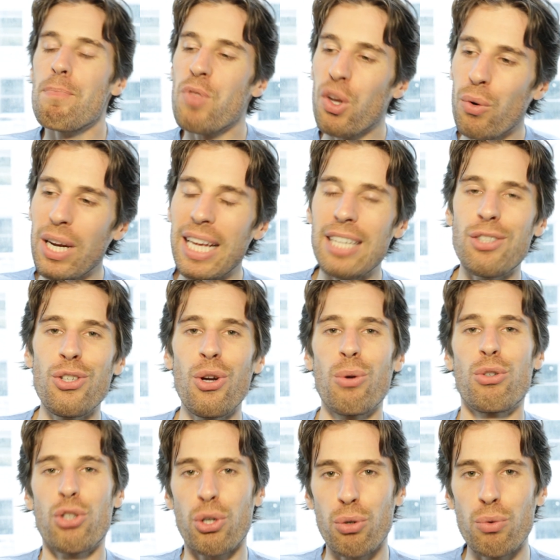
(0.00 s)
There is no
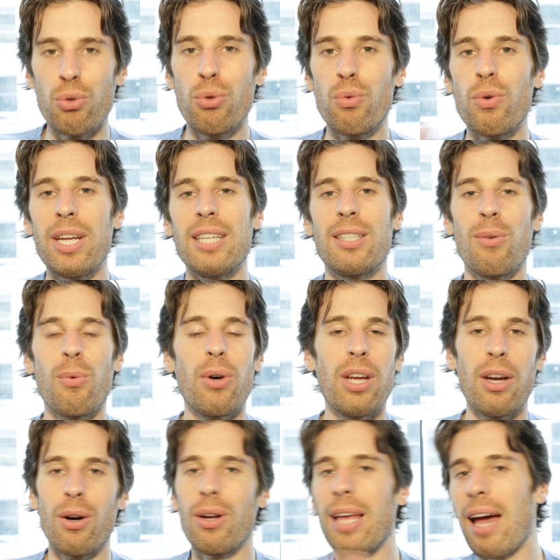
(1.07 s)
true reason we're
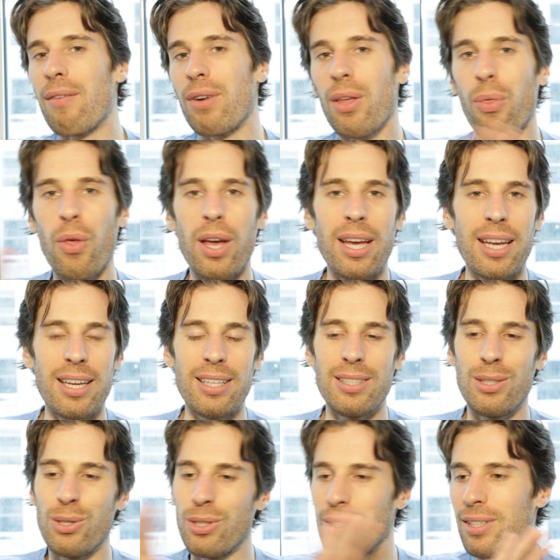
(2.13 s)
here. Everything
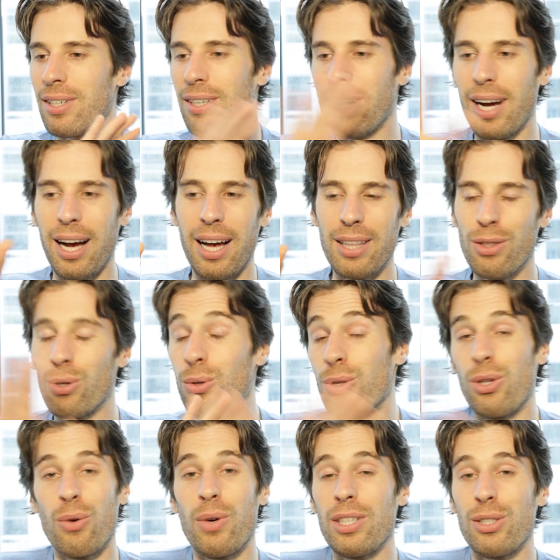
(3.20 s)
is,
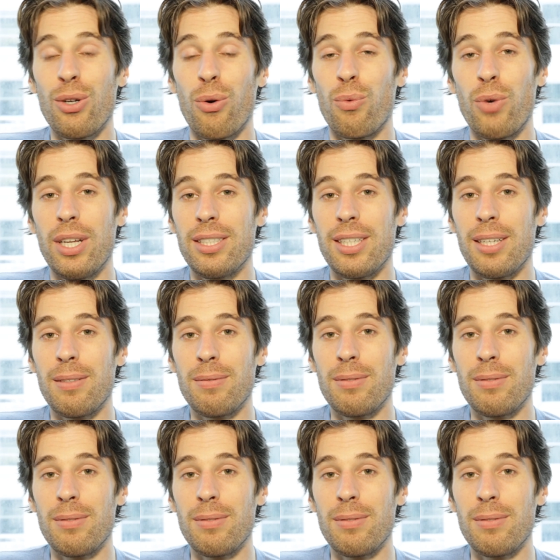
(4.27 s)
there is no reason.